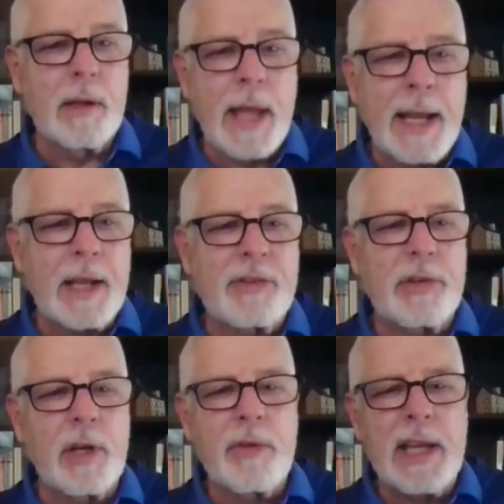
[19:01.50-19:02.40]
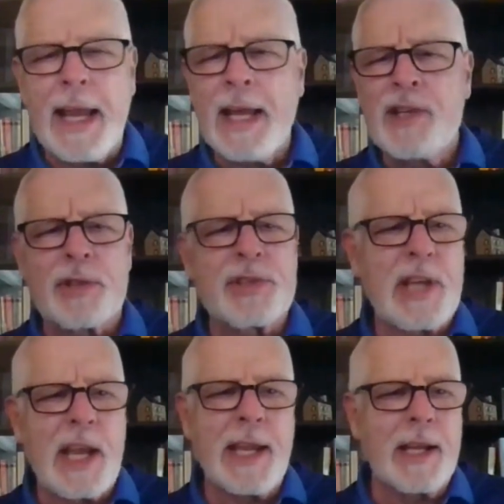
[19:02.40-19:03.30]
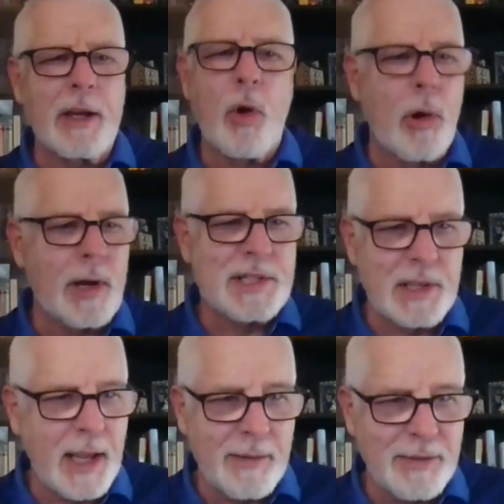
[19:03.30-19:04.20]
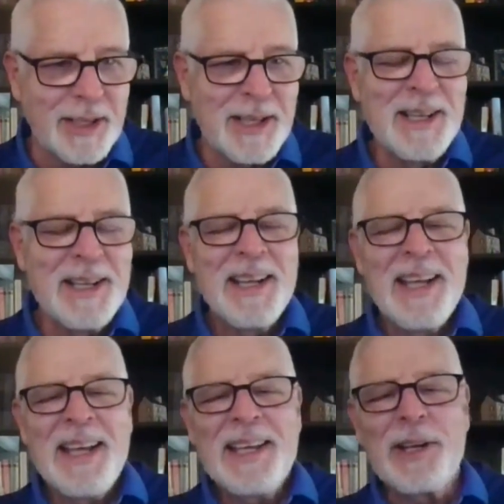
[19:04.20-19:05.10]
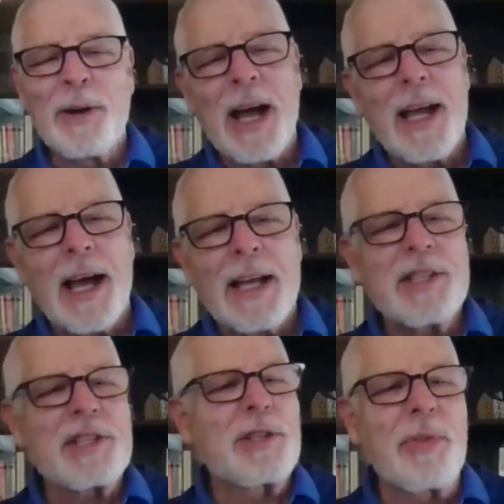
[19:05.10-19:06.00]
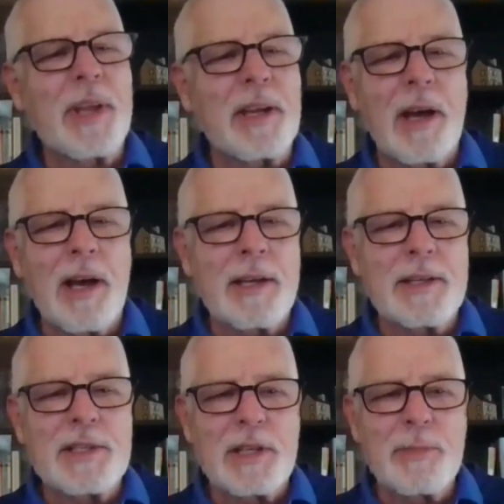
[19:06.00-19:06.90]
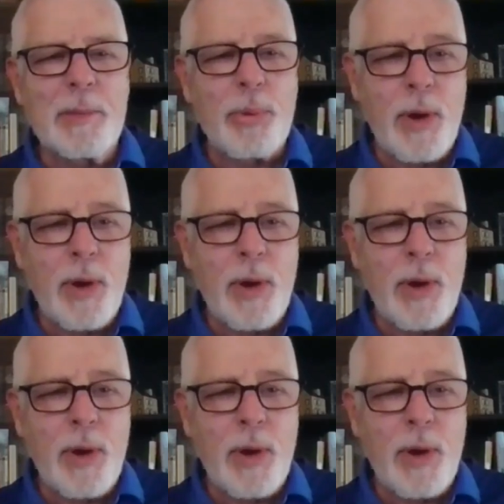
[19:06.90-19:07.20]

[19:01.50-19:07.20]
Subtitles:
at Lennox, the angels sang in a chorus in heaven. I just don't think God is going to be